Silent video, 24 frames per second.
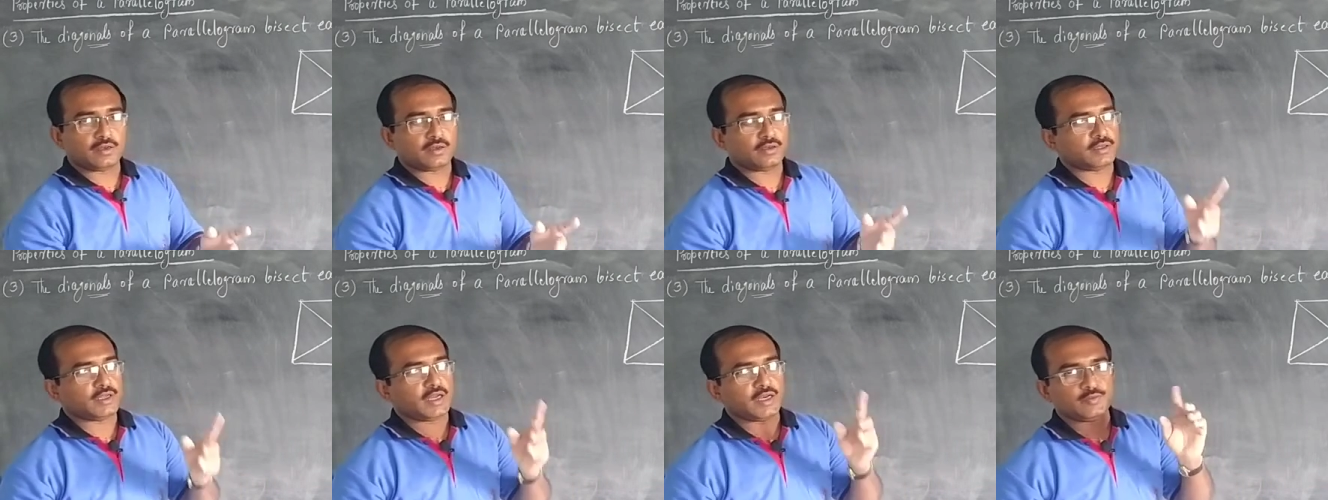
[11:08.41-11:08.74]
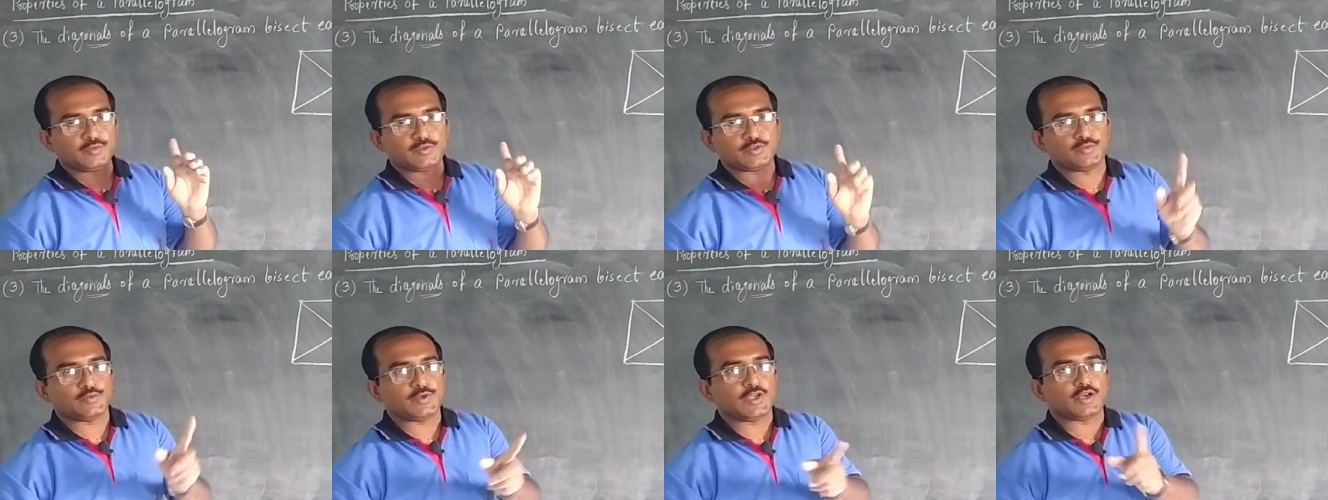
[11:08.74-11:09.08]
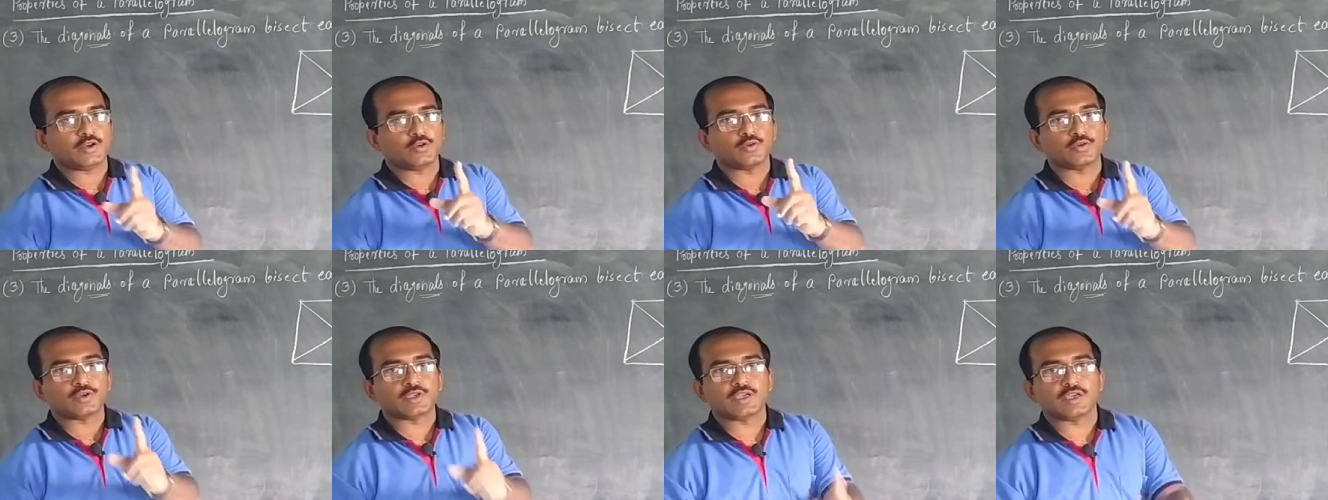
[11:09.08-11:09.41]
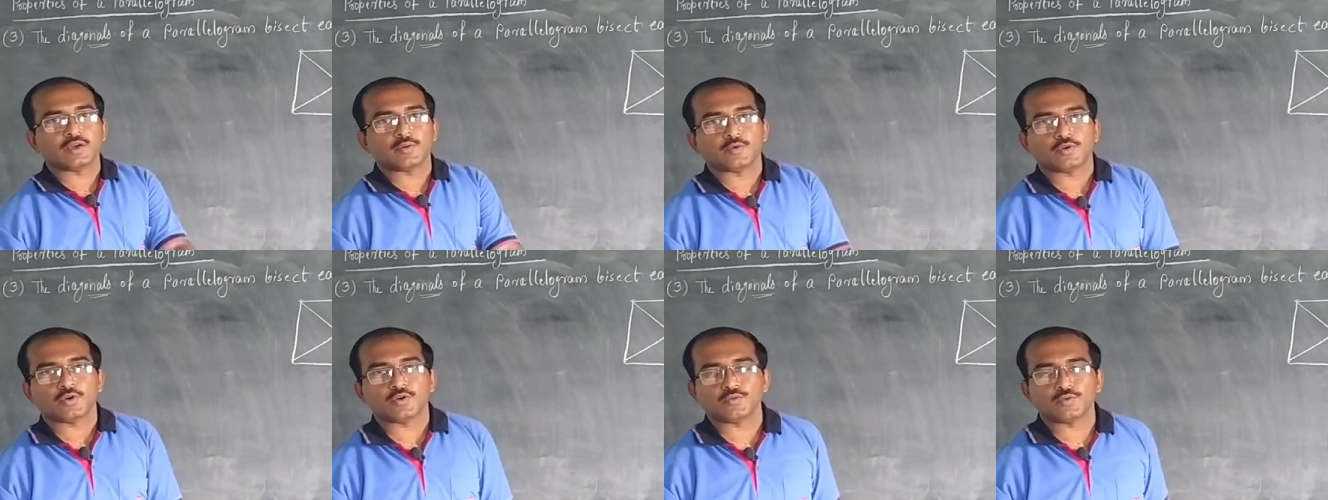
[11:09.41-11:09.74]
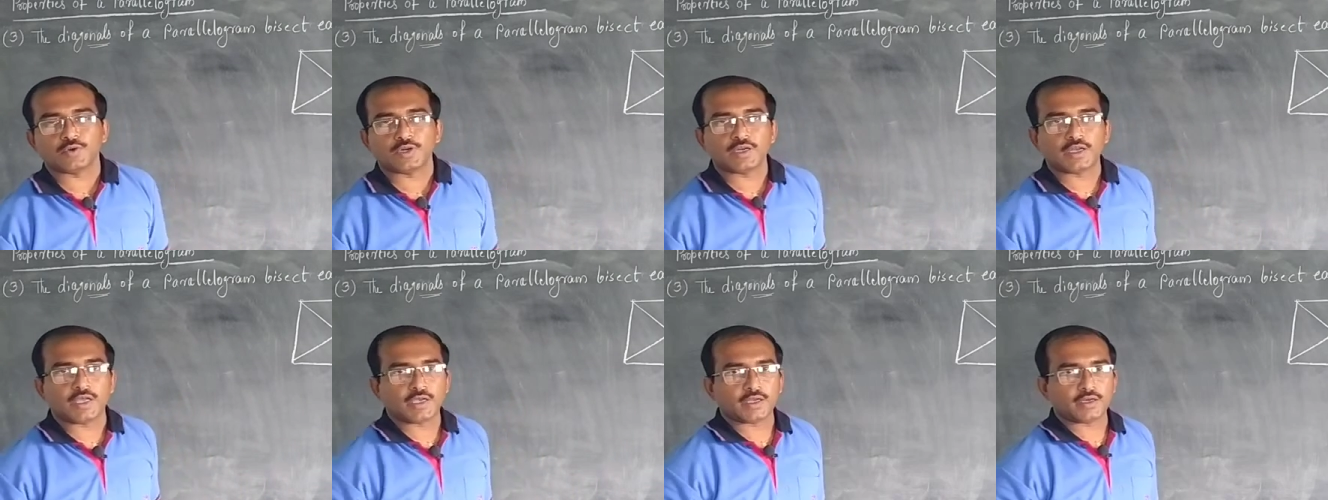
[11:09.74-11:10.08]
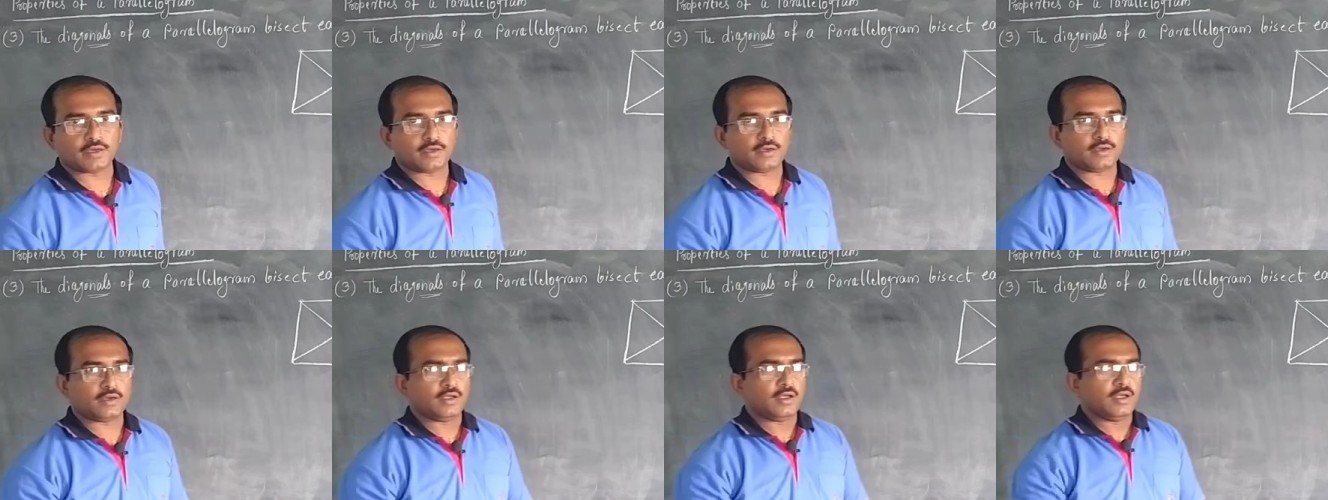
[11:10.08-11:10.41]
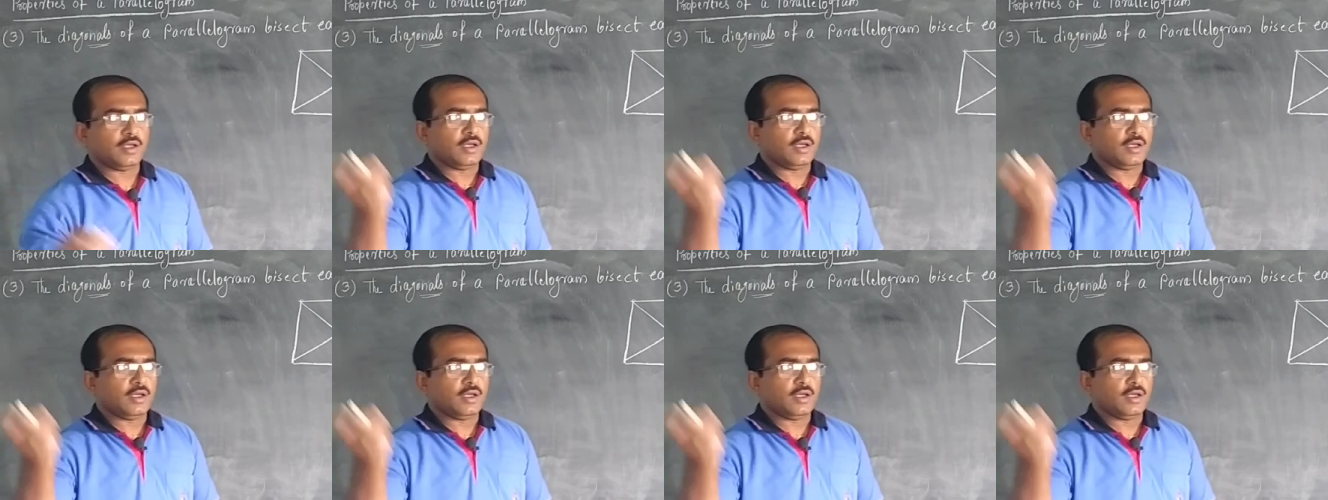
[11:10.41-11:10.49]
that means we are talking about one diagonal.